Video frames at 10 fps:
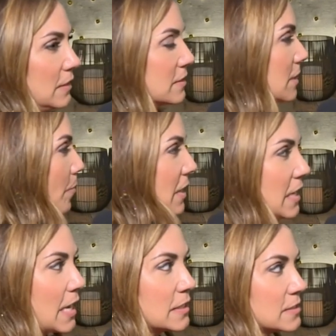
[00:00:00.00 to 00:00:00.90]

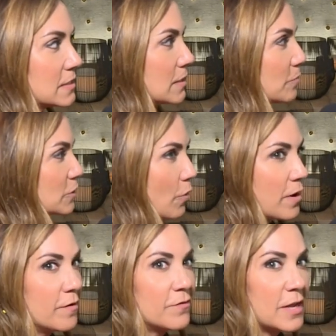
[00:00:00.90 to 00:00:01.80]
somebody gets some sort
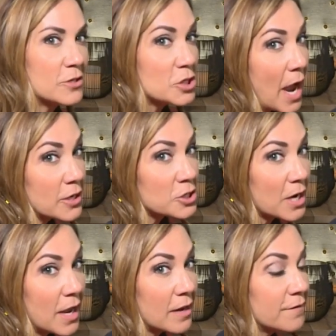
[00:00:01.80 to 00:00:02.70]
of
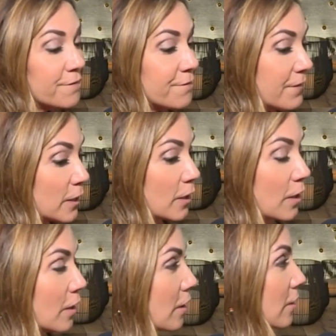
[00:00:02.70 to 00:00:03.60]
injection,
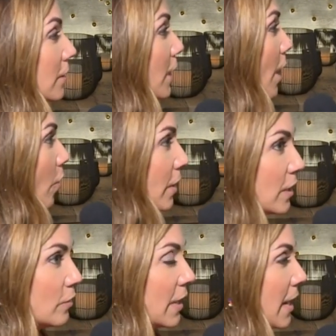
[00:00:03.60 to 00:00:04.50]
filler, you know,
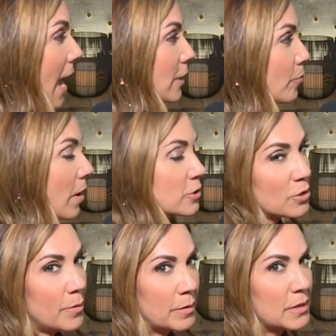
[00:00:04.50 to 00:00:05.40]
can you get
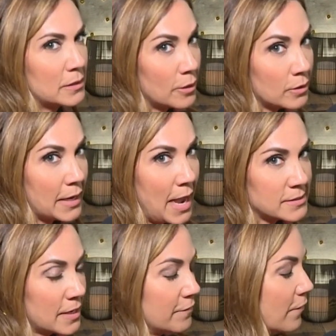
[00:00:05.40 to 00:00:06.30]
acupuncture? I mean, clearly
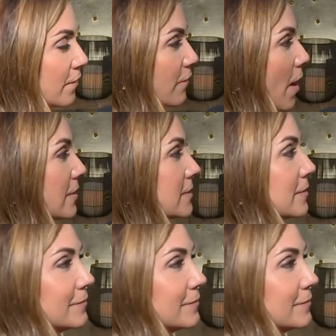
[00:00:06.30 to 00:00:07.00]
asking for a friend.